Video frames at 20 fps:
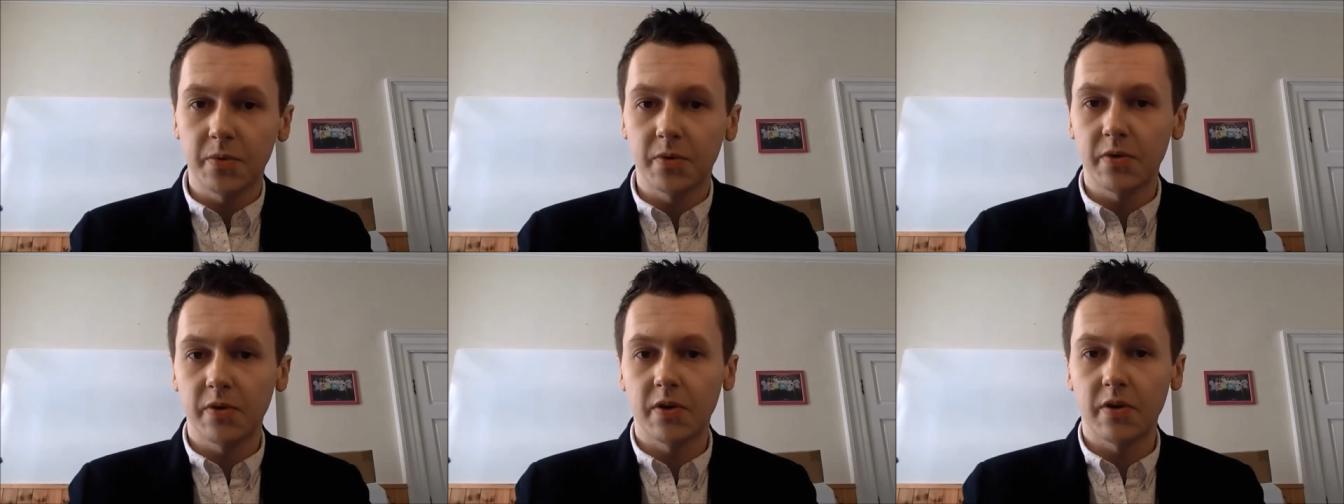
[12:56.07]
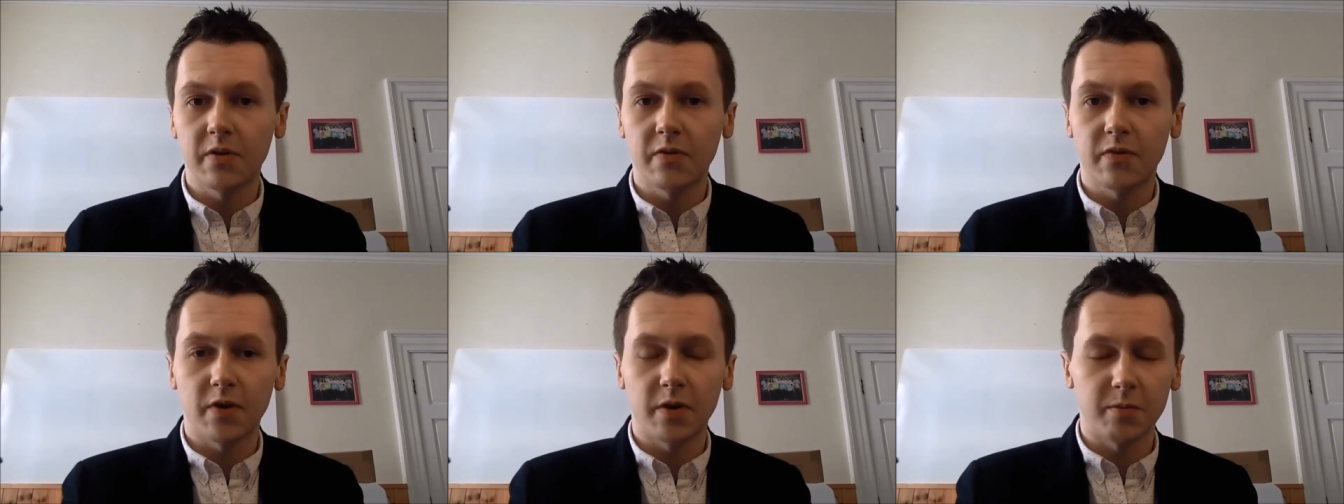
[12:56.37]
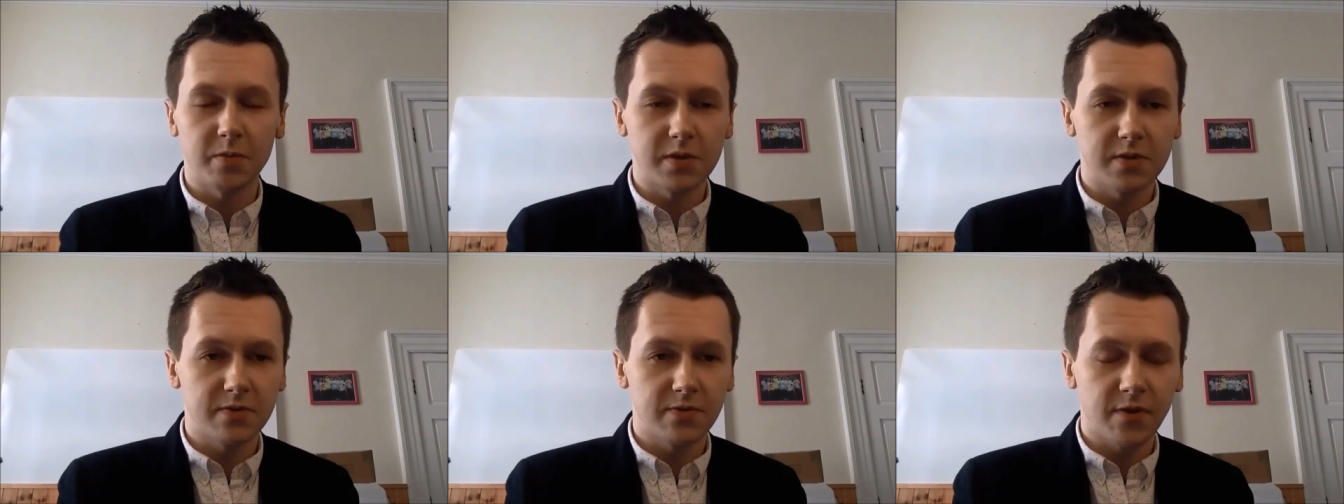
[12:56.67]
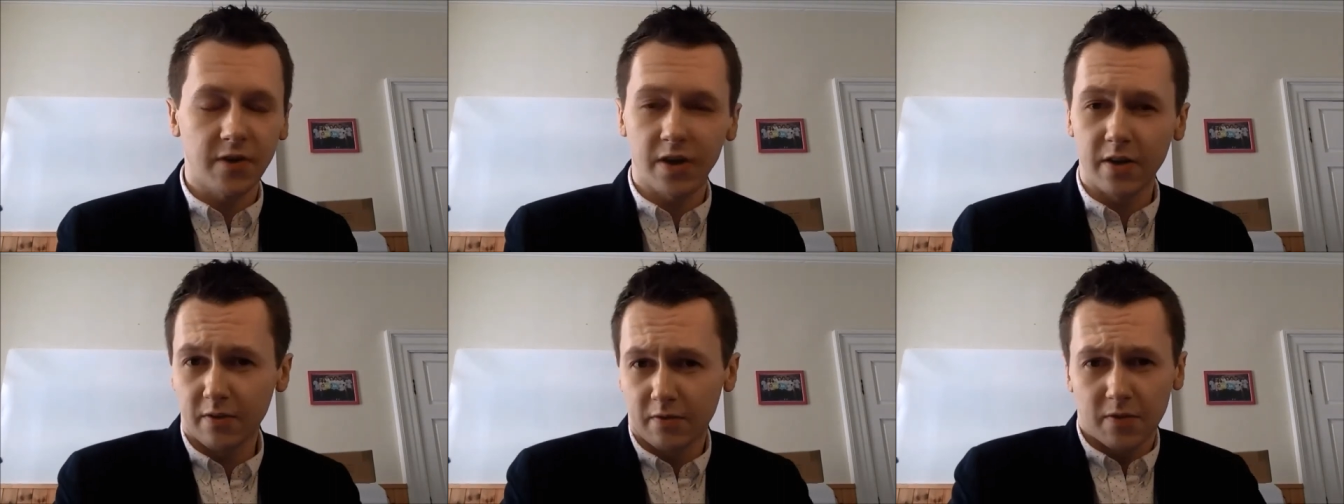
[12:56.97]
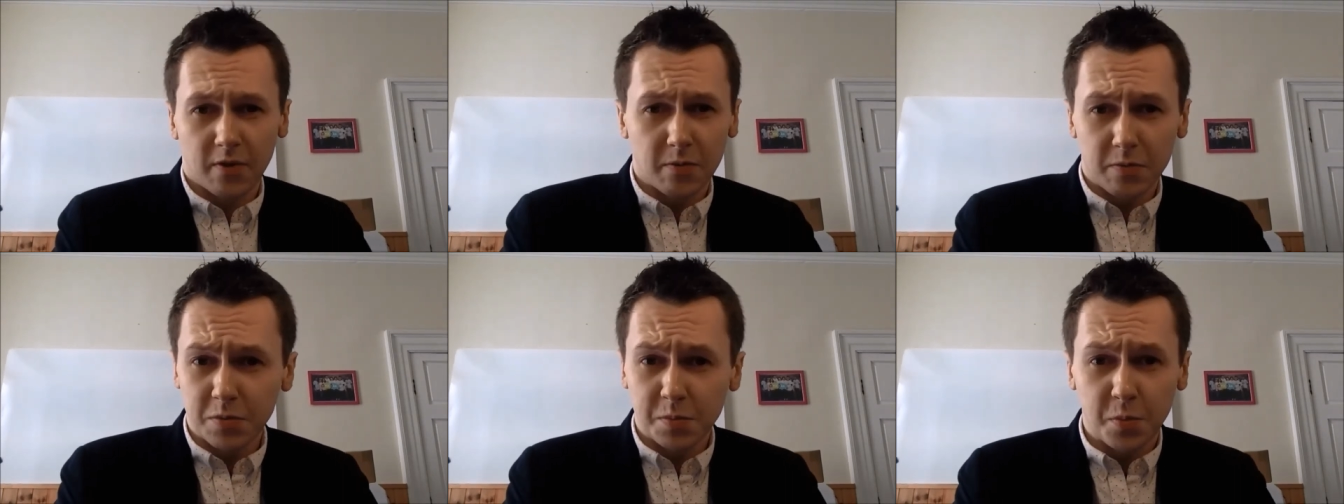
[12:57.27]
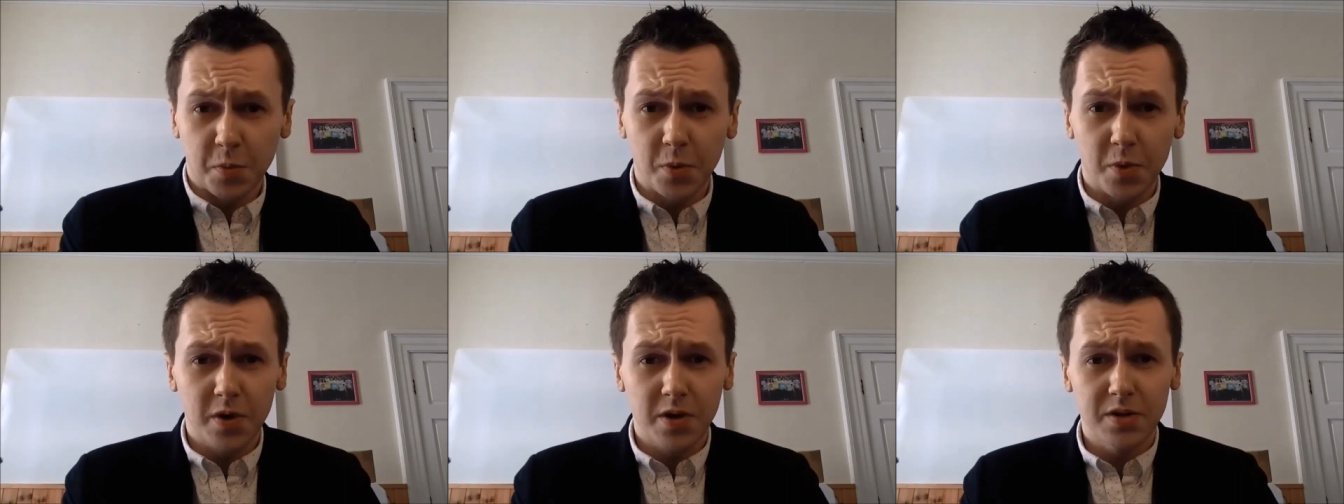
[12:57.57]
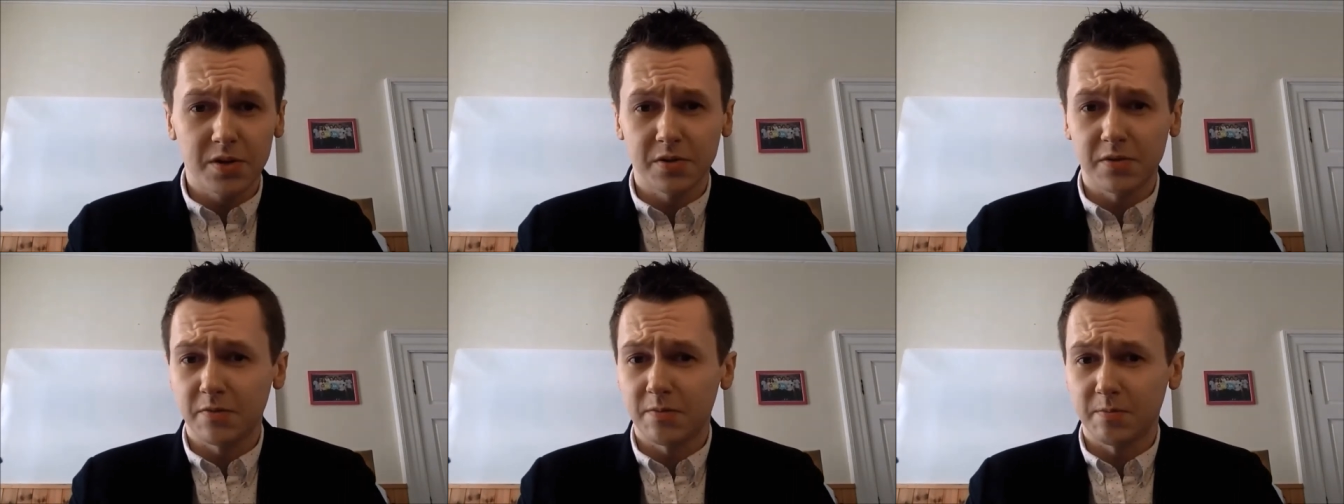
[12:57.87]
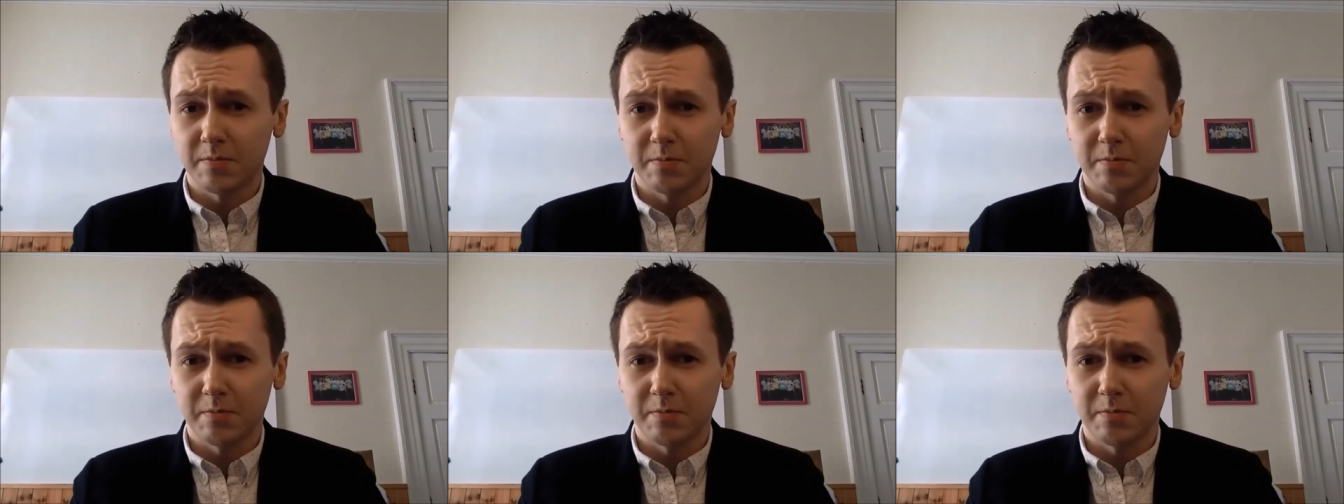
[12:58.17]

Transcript: or if I was if I was bored, or